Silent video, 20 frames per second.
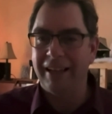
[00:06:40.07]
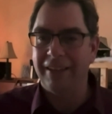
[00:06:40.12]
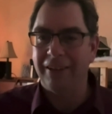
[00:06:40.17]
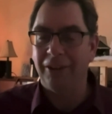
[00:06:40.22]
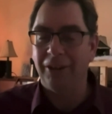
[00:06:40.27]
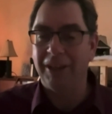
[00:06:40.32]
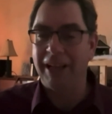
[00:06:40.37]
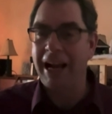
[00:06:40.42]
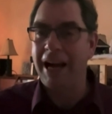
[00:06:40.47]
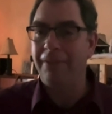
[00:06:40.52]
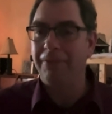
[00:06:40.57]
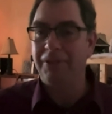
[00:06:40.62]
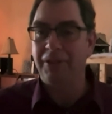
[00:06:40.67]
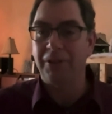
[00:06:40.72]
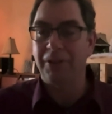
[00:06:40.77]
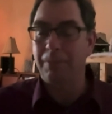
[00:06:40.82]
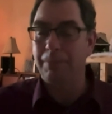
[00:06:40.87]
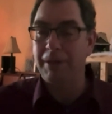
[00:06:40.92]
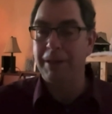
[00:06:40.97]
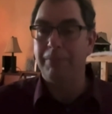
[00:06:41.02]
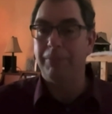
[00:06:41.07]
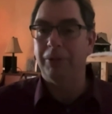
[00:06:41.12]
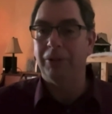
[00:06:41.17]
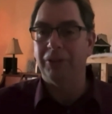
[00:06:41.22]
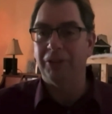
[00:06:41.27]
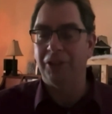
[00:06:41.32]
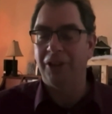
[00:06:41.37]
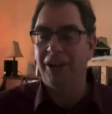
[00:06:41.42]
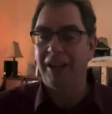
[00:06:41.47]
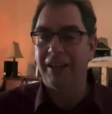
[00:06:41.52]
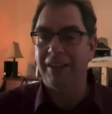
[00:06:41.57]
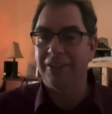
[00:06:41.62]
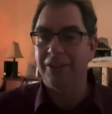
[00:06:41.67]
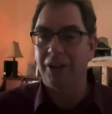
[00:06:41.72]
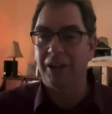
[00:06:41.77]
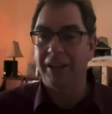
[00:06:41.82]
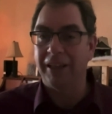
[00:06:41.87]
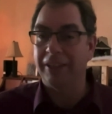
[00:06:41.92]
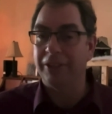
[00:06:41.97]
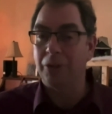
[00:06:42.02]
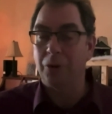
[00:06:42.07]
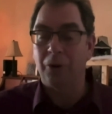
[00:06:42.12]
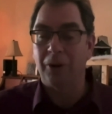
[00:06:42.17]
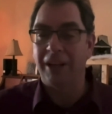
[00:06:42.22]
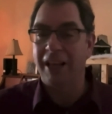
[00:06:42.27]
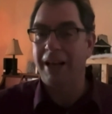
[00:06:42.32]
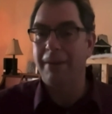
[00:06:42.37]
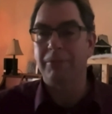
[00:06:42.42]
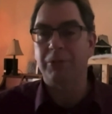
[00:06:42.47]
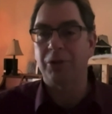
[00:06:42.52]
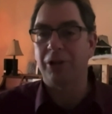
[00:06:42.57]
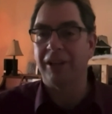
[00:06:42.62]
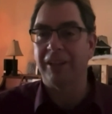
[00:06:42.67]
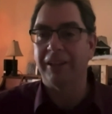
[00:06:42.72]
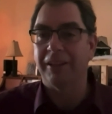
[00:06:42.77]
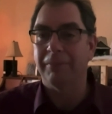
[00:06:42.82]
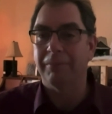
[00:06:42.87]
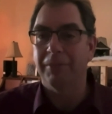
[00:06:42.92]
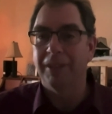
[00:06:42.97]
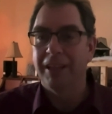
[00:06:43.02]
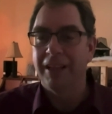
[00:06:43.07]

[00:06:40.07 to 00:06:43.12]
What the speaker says: look after the people, not ignore and hamstring them.